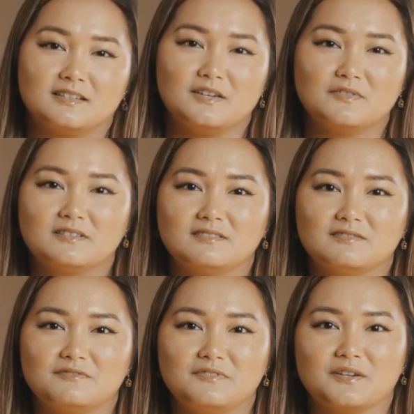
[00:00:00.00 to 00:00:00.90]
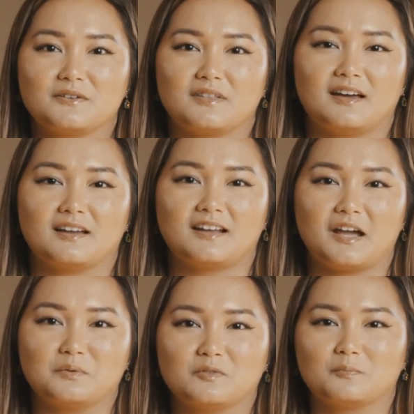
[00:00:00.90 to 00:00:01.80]
even fear that
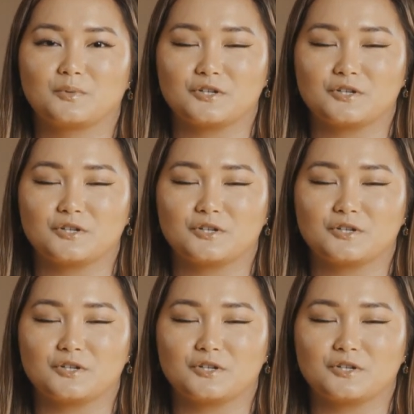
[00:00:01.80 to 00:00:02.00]
I will